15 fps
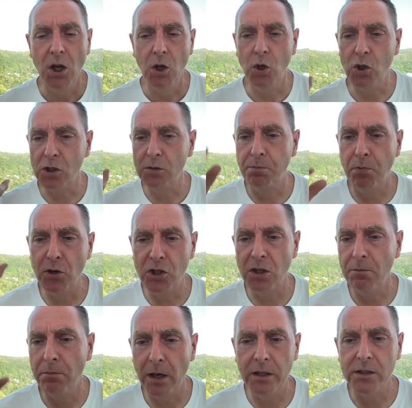who's
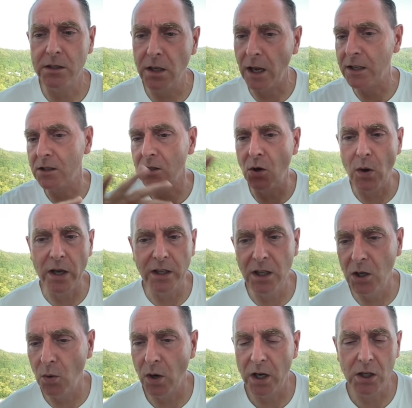pushing buttons that has no
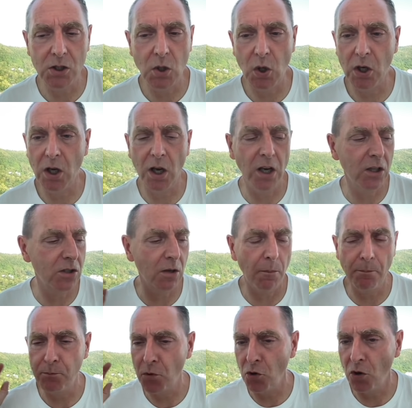idea what he's going on. It's
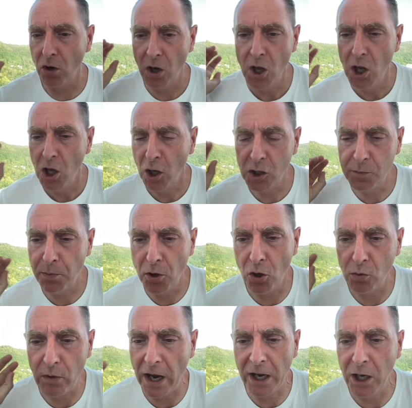pure
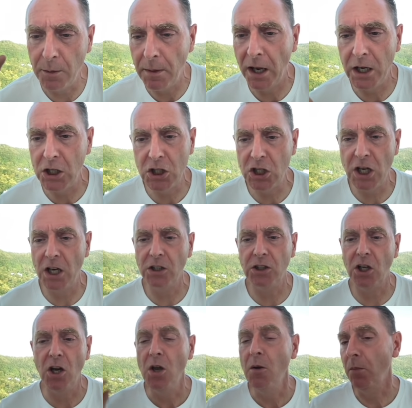random energy out
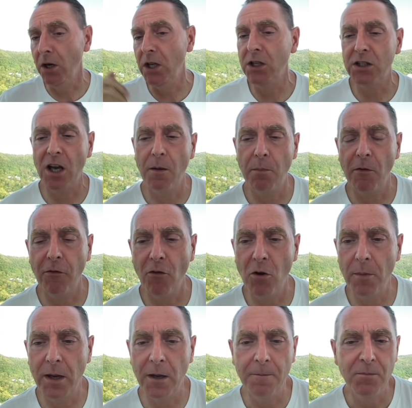there, but he's
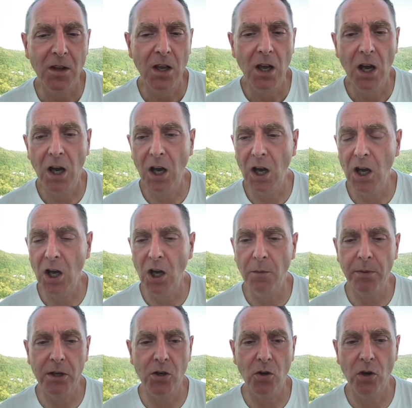outperforming
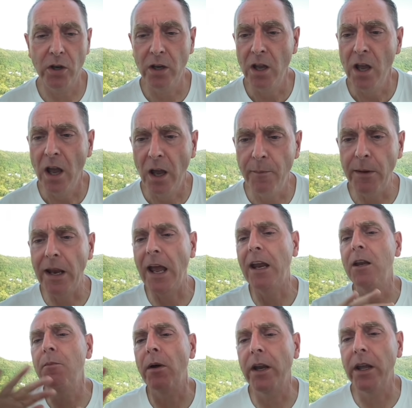Bitcoin. I mean,
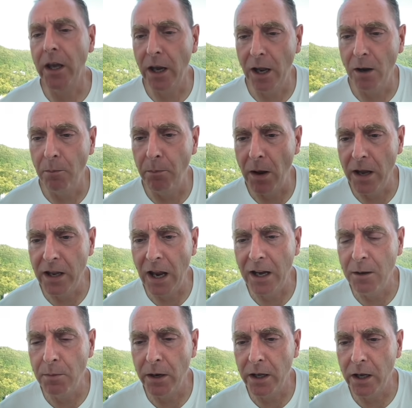anybody can
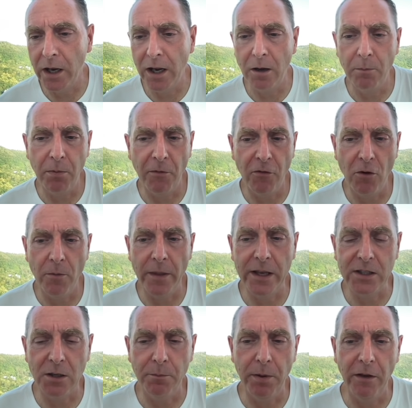outperform the
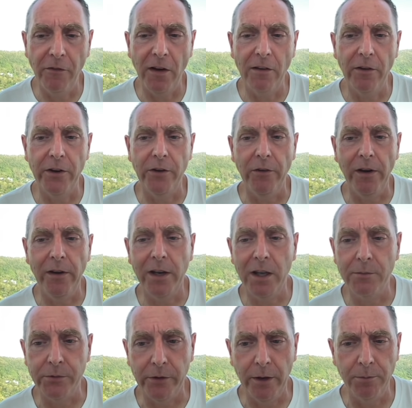S&P 500, right, when it
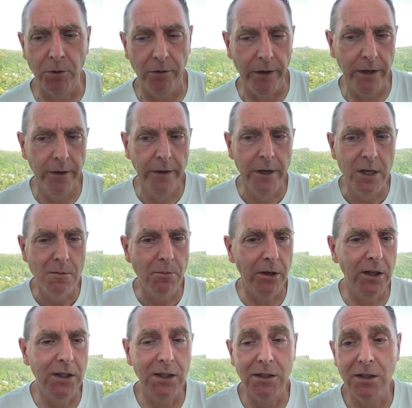comes to crypto, right? But
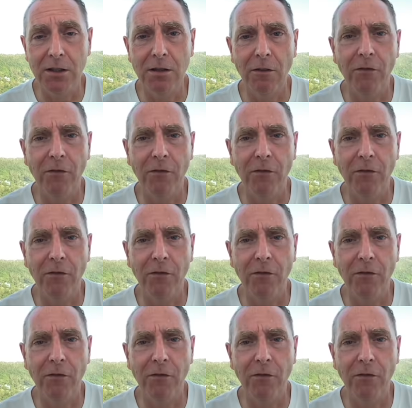this is just a